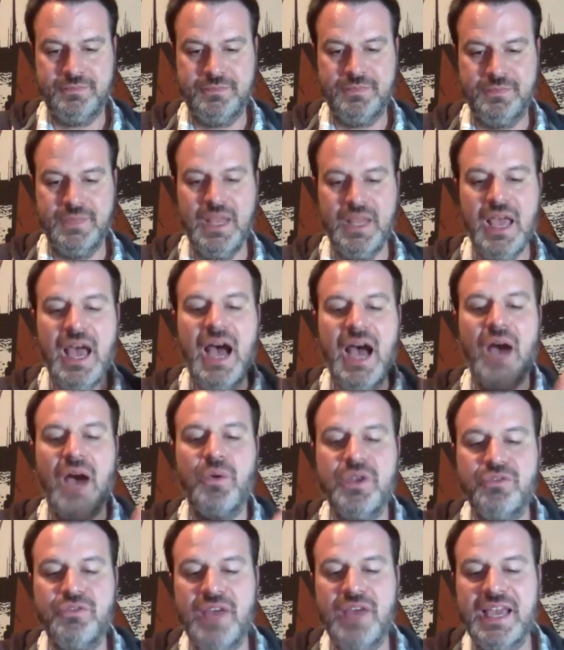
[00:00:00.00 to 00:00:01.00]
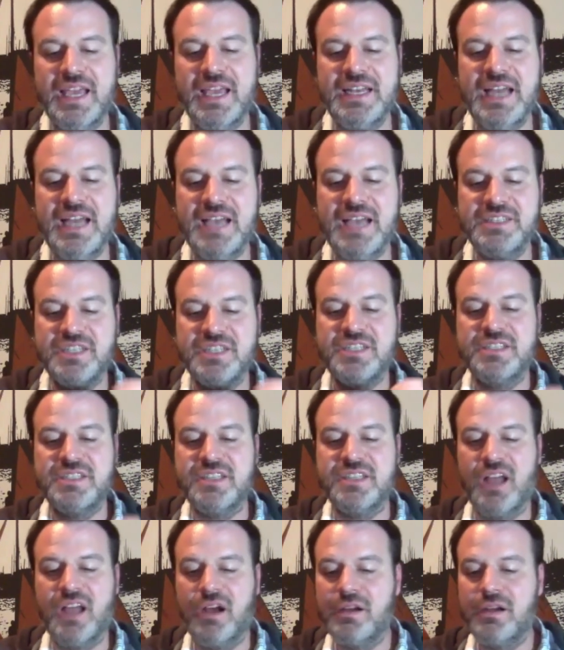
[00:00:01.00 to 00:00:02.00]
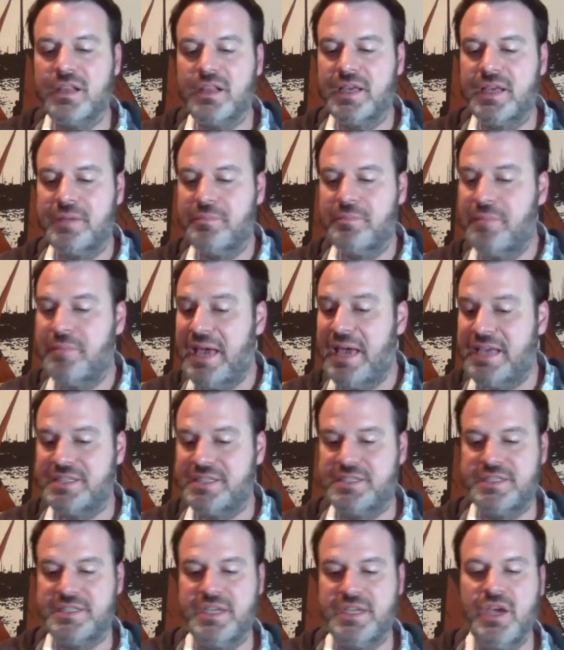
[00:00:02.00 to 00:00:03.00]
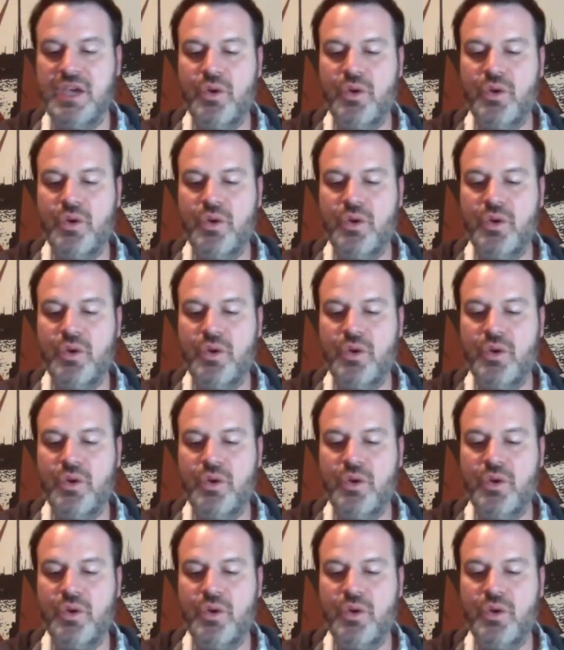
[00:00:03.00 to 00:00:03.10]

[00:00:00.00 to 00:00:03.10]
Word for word: How we recognize a starling best